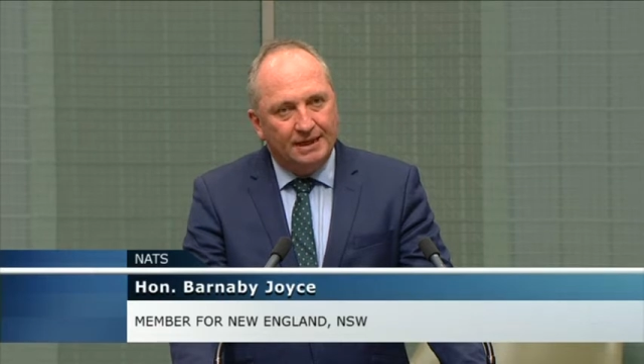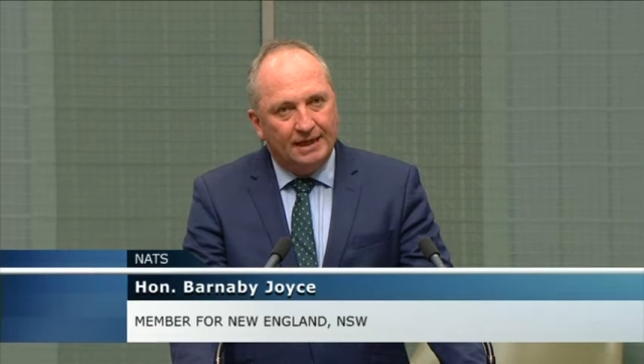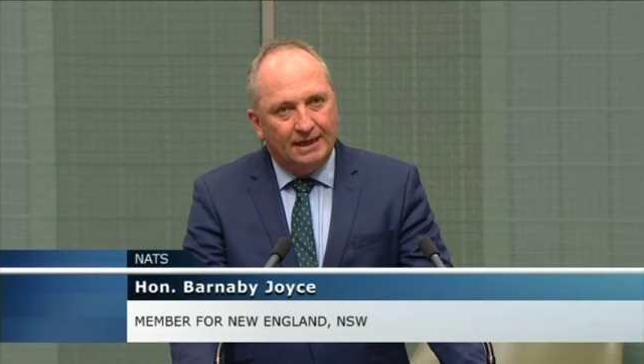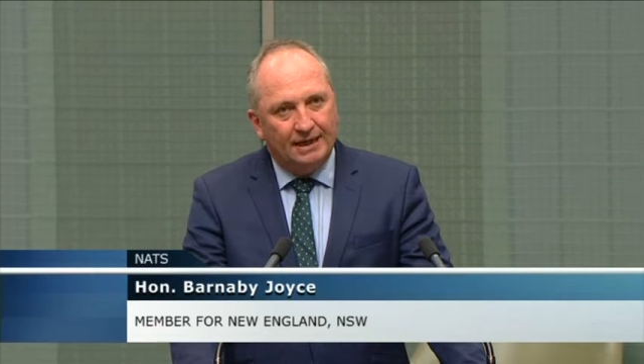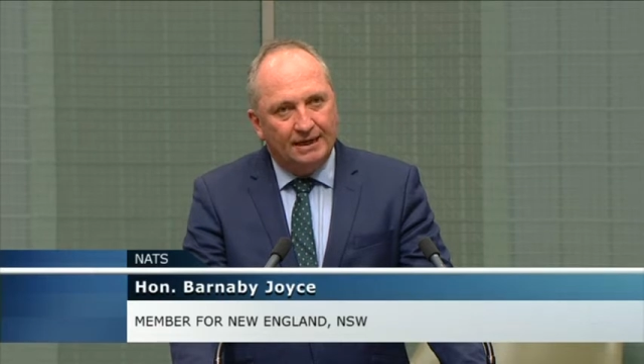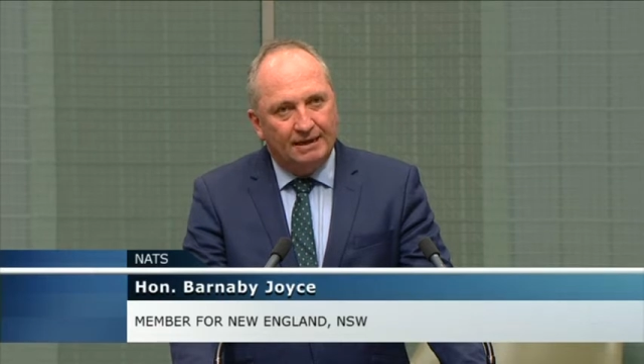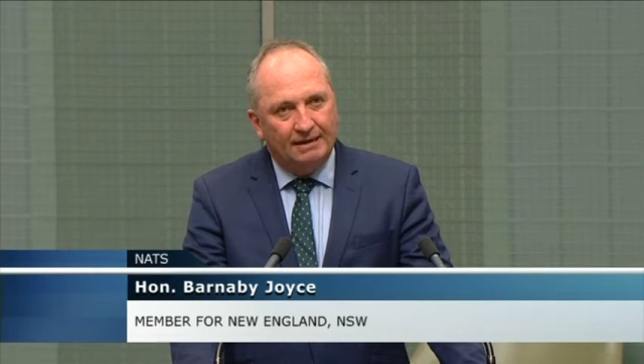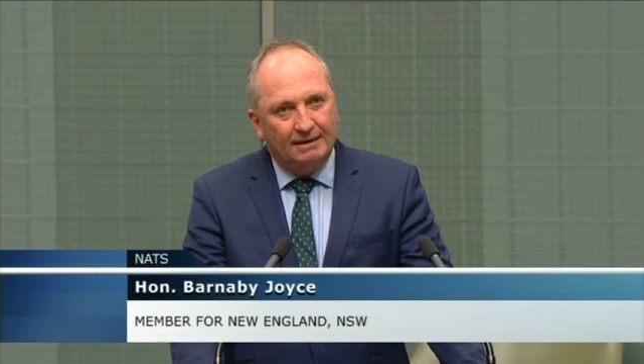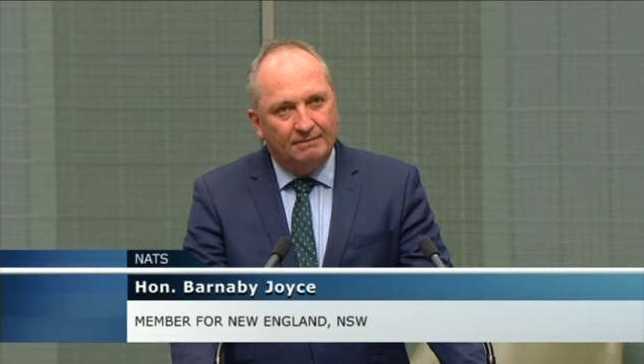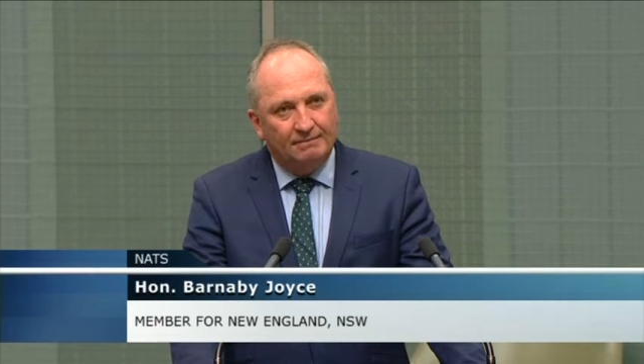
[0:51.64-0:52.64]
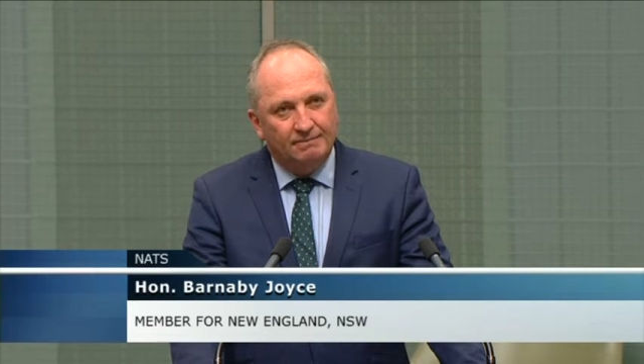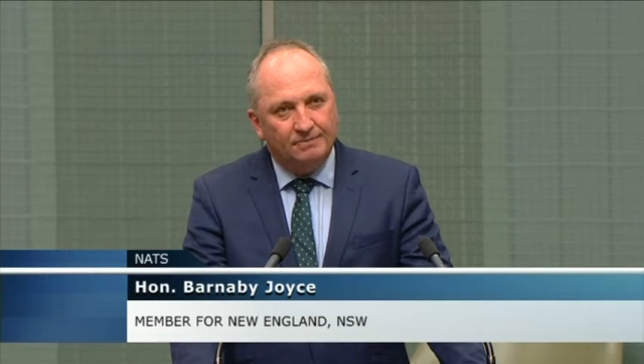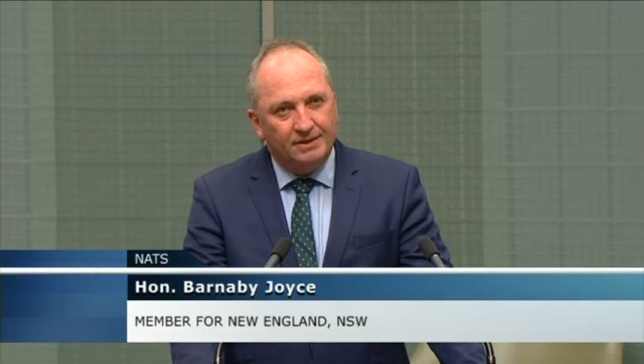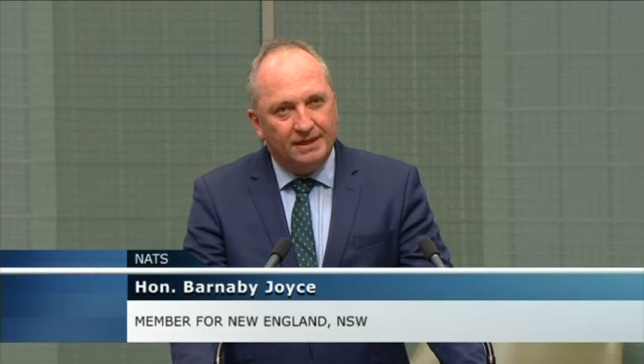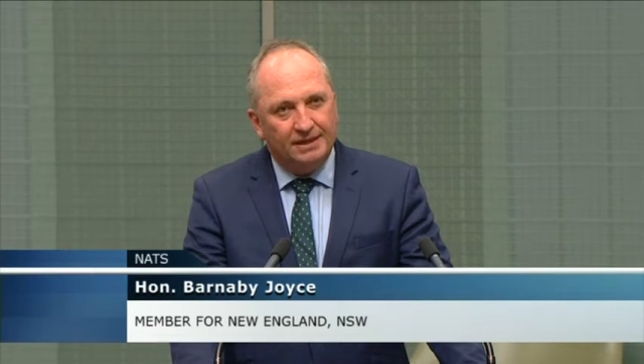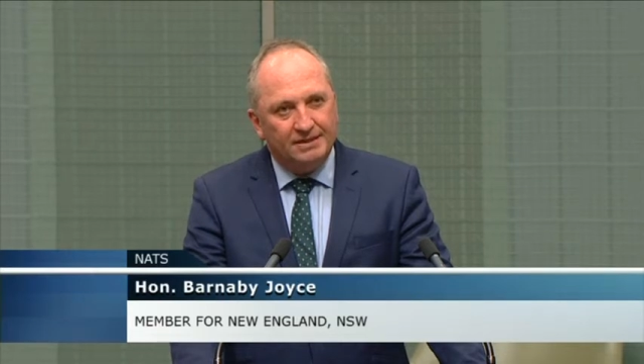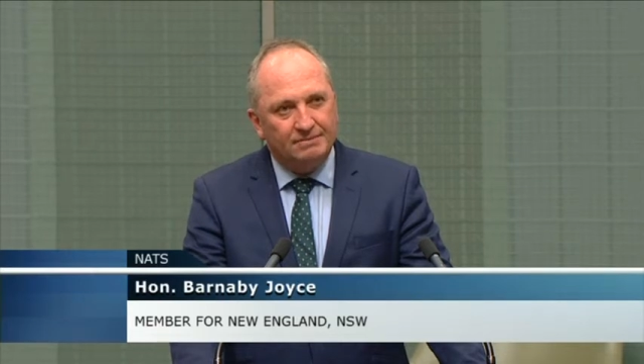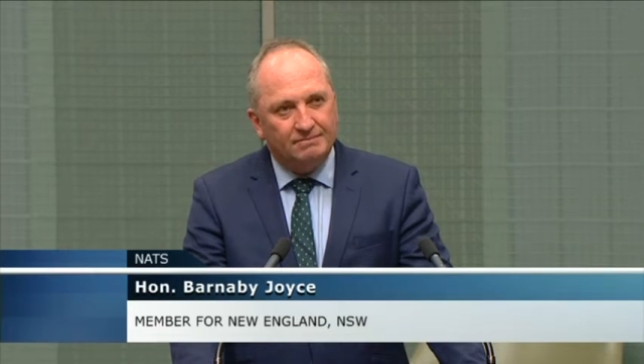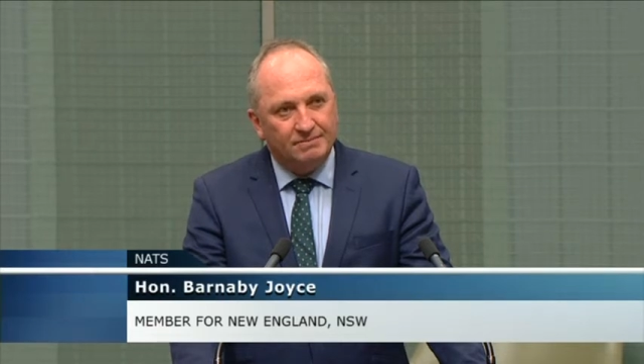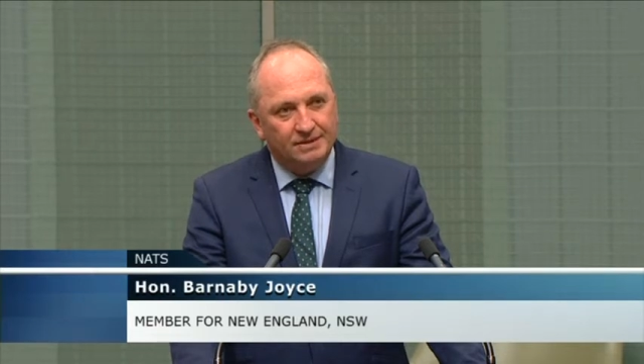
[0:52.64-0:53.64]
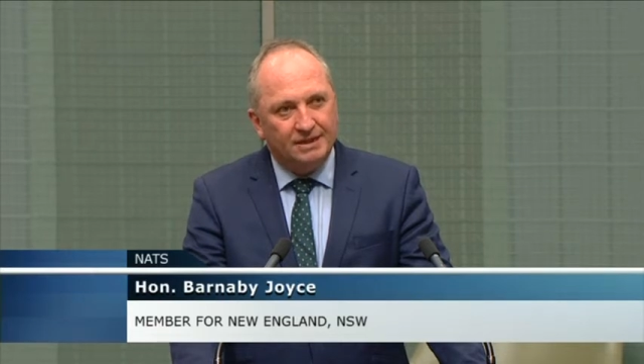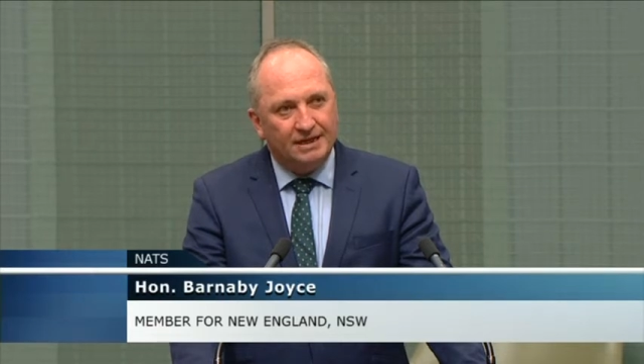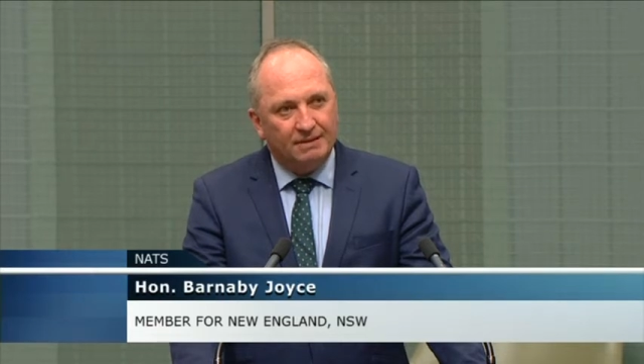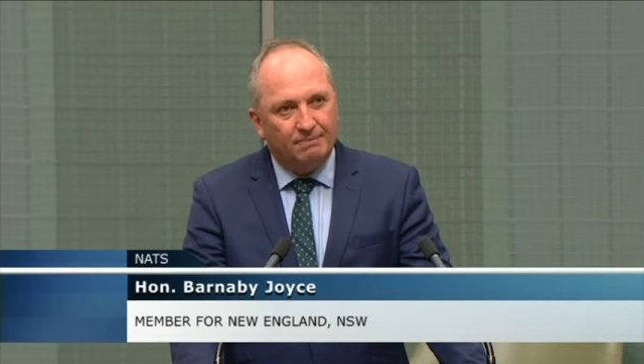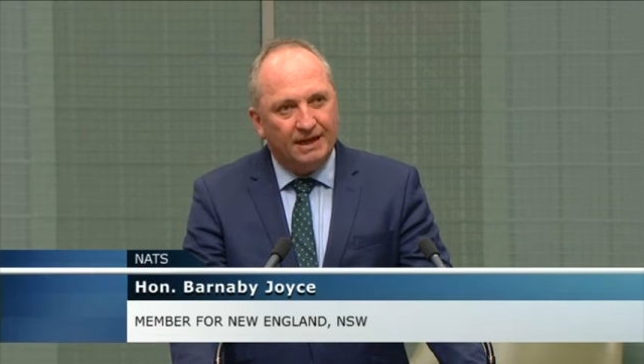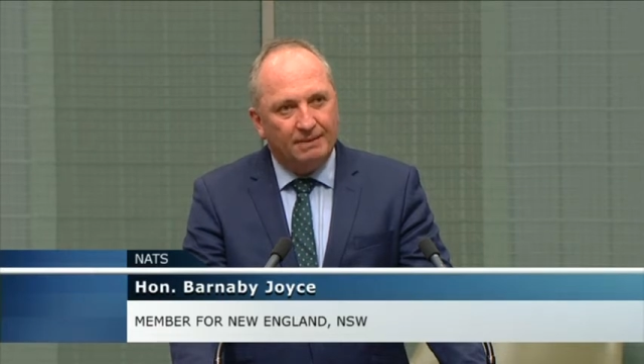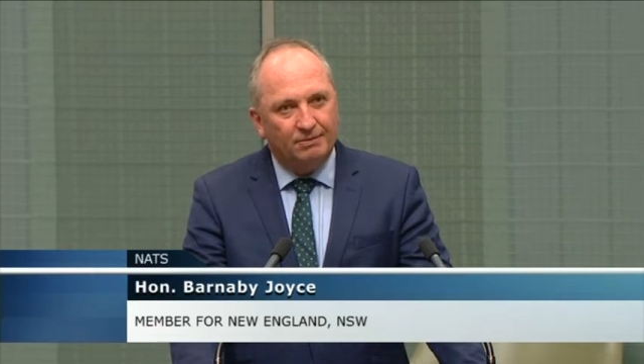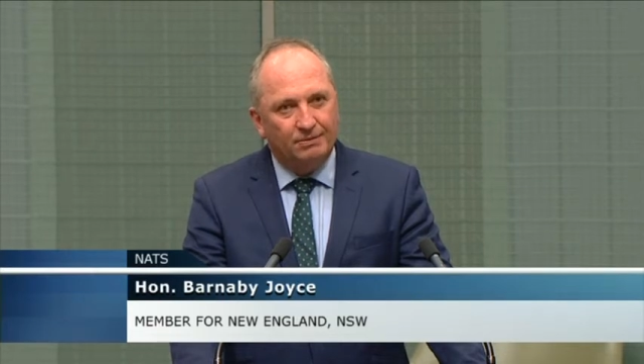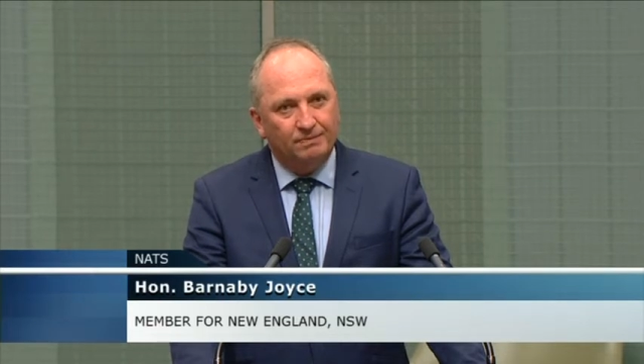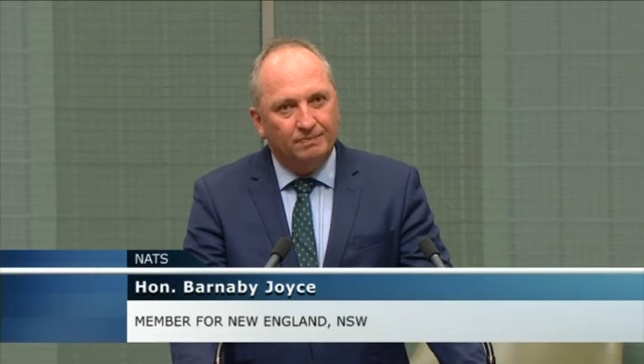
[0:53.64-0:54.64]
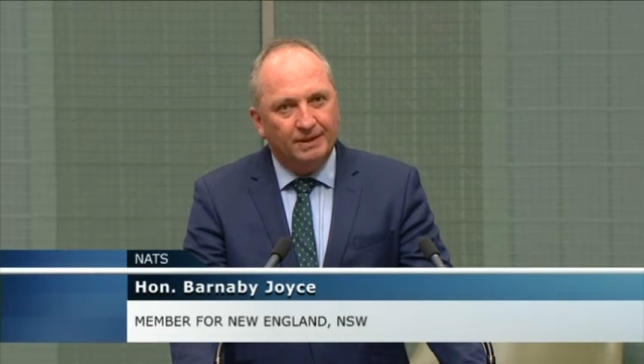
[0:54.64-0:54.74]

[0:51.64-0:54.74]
Uh, there's some senior people